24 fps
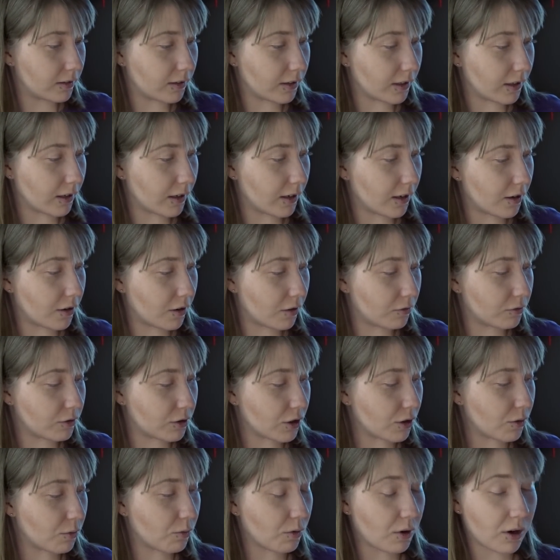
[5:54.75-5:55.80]
like, you know,
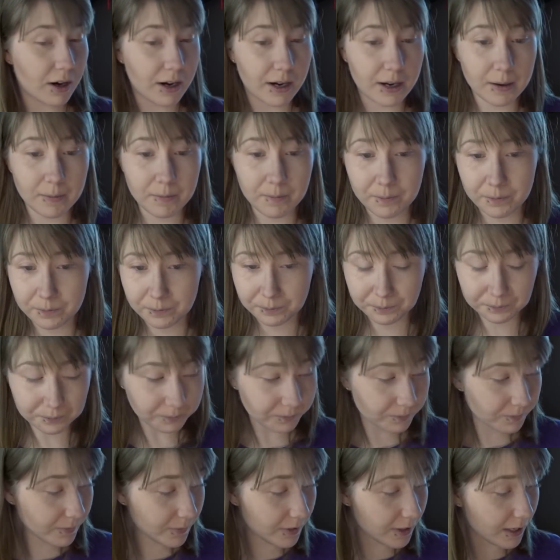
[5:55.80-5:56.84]
don't worry,
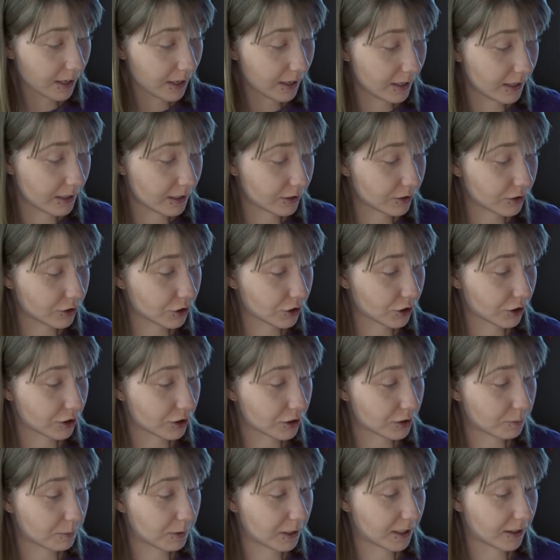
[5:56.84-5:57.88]
it is
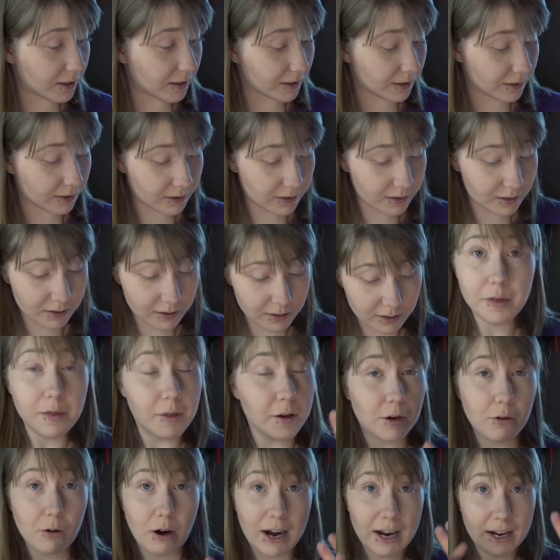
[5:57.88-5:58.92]
just because
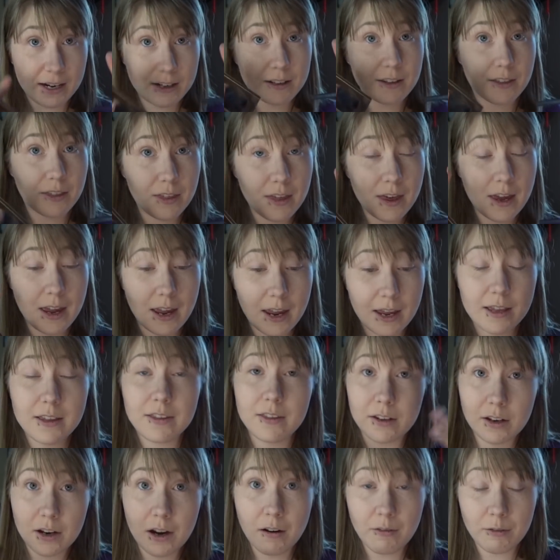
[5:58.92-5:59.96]
the grand they,
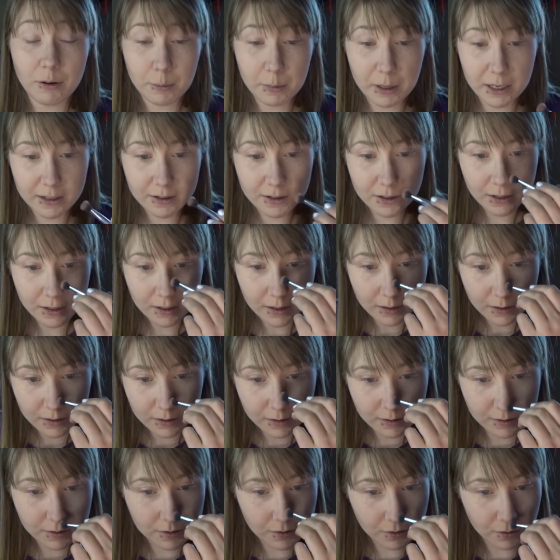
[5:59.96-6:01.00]
the government,
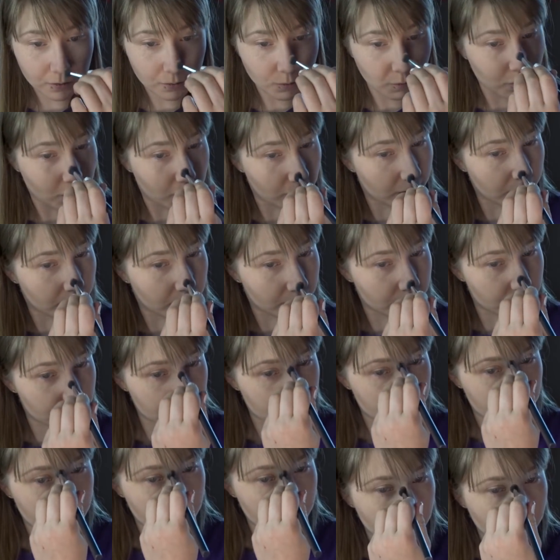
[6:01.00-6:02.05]
don't want
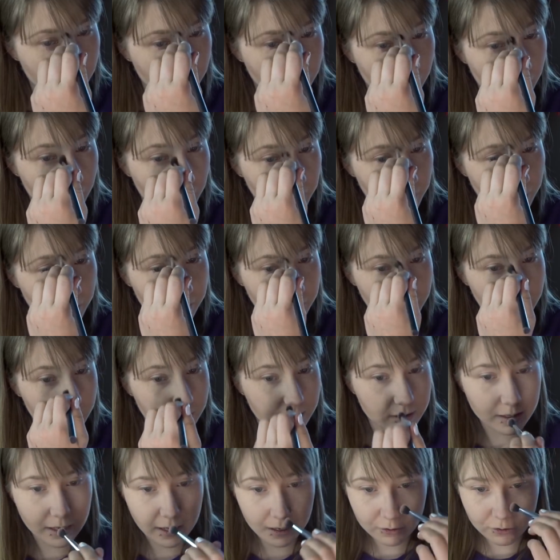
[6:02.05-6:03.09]
us know about
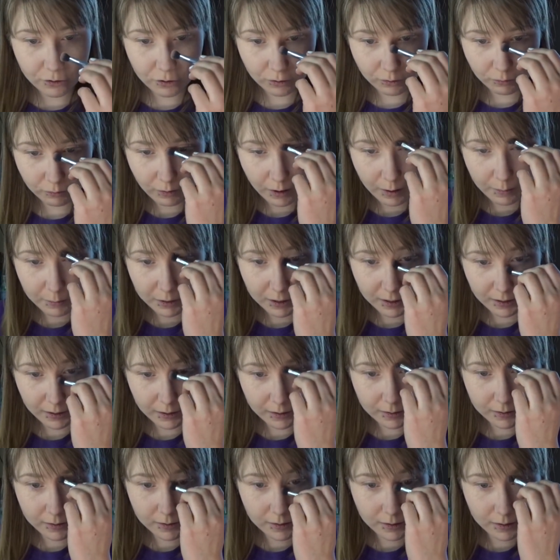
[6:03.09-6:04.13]
these natural
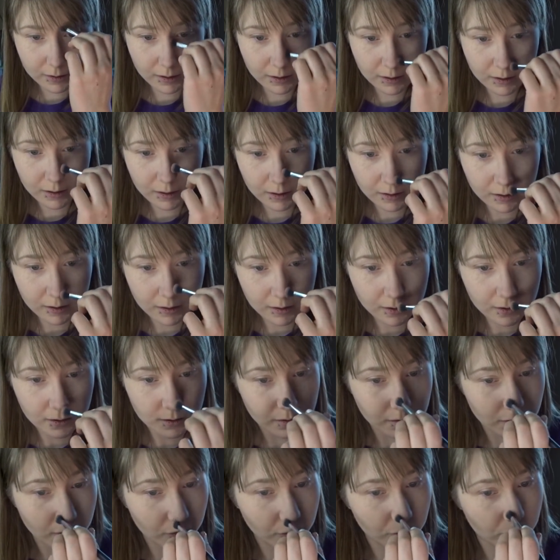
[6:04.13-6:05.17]
remedies
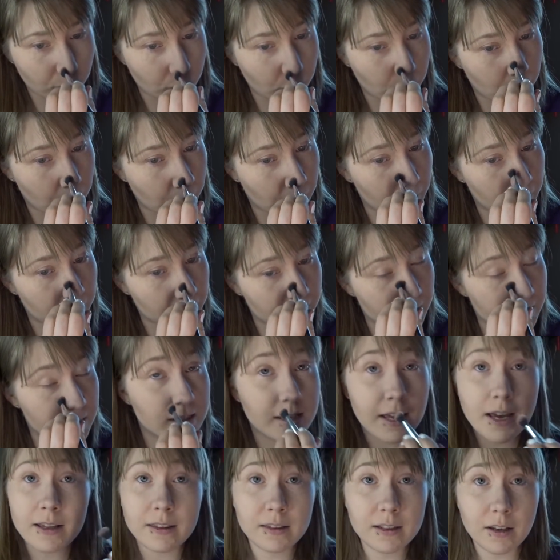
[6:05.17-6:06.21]
for this,
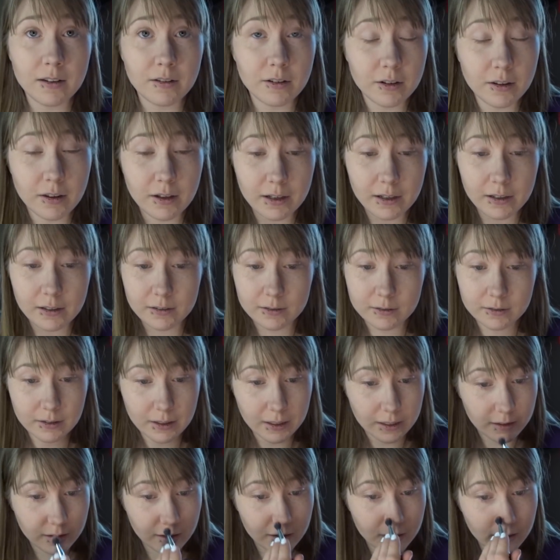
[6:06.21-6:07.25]
that, and the other thing,
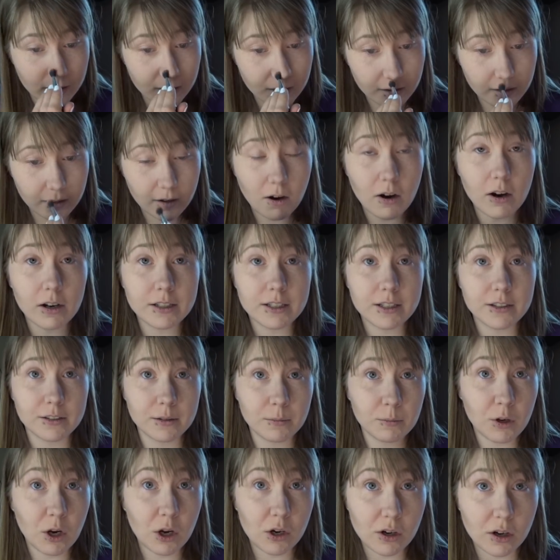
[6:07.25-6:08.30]
like the
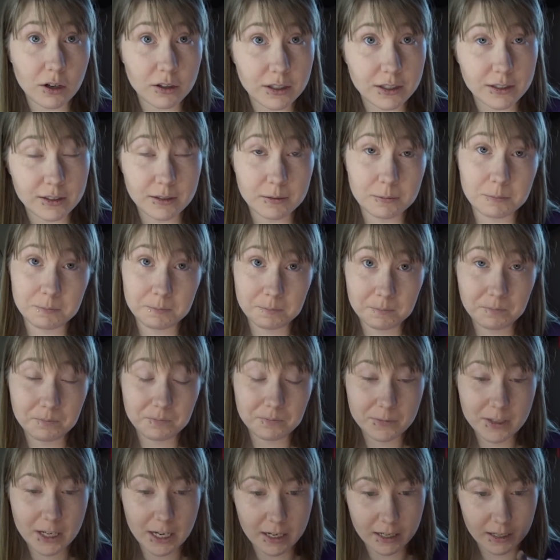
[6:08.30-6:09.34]
autism, not autism,
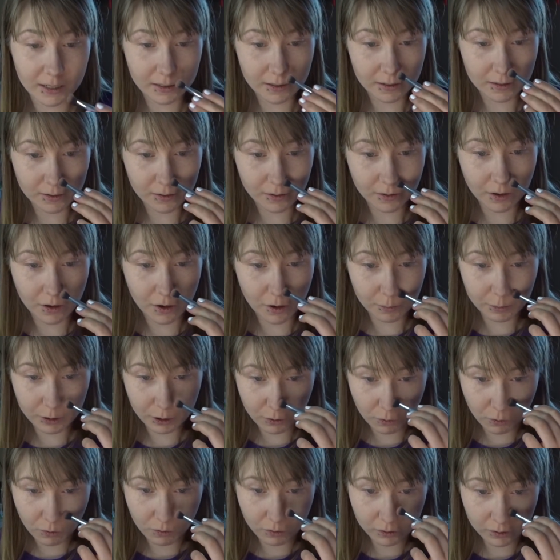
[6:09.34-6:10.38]
and the common
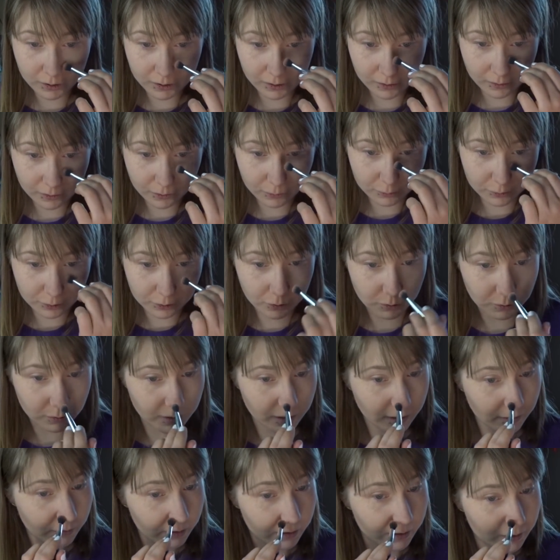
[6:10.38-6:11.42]
cold and the flu
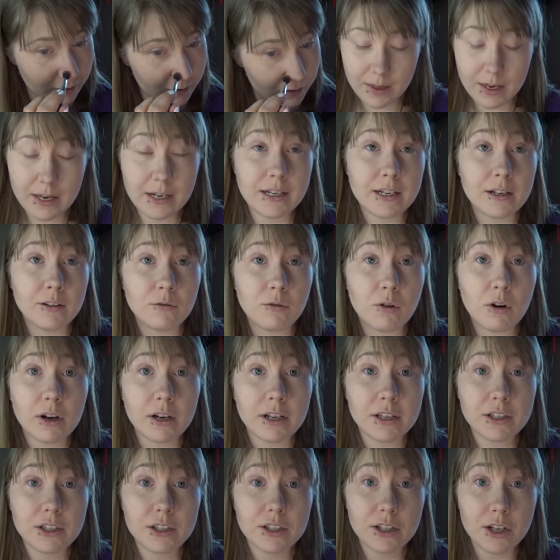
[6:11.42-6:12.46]
and everything. They didn't want
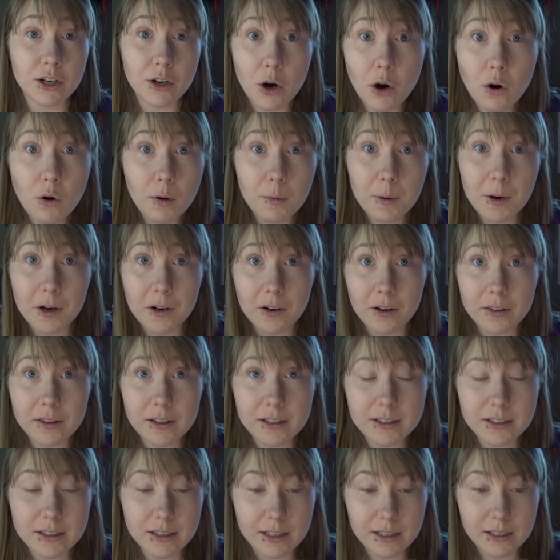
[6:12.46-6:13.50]
us to know about all
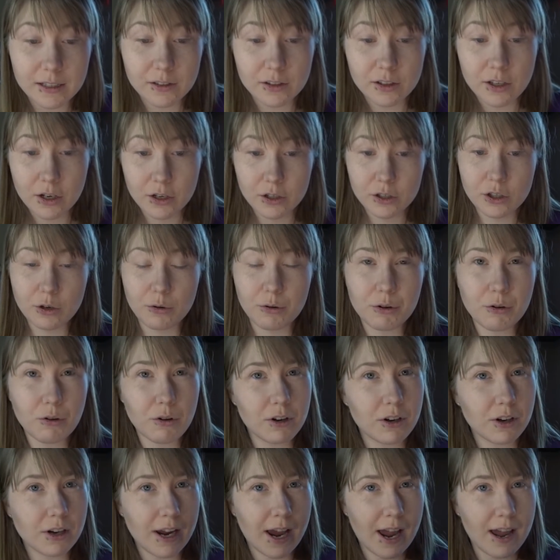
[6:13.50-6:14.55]
these things, so in
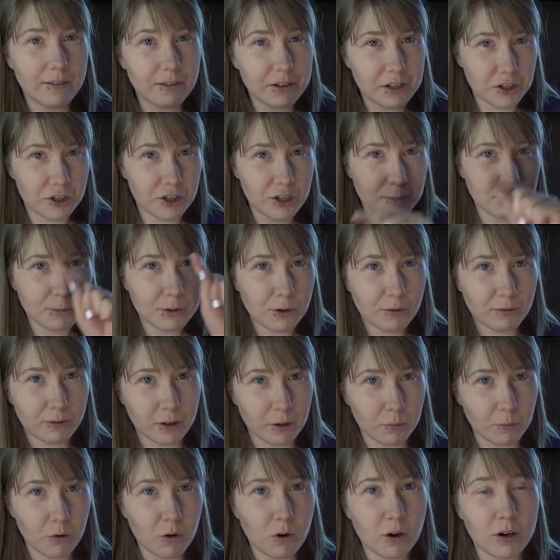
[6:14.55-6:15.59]
order to have it shipped over
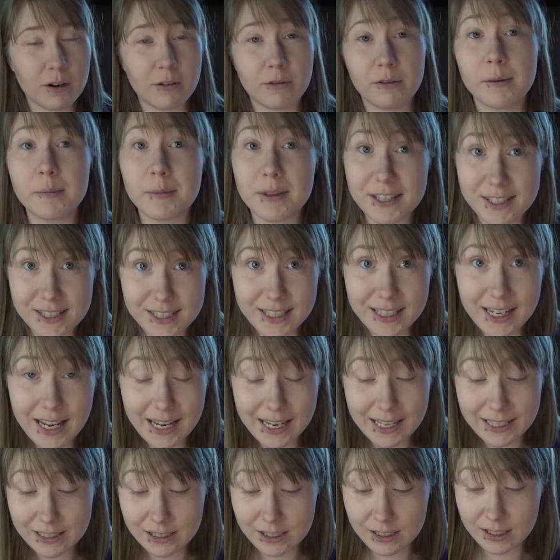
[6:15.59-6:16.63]
the border from the
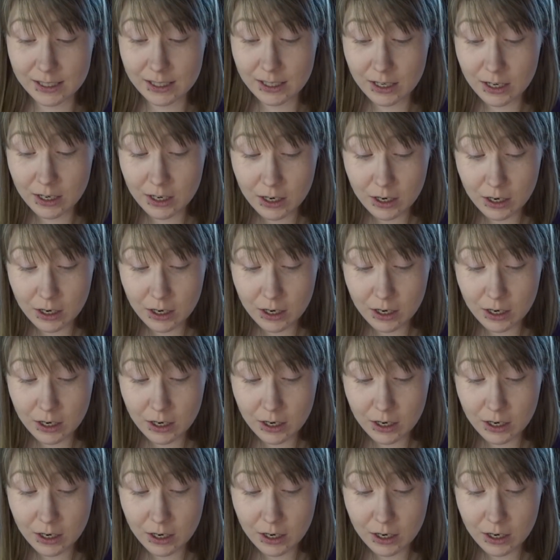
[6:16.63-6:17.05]
States,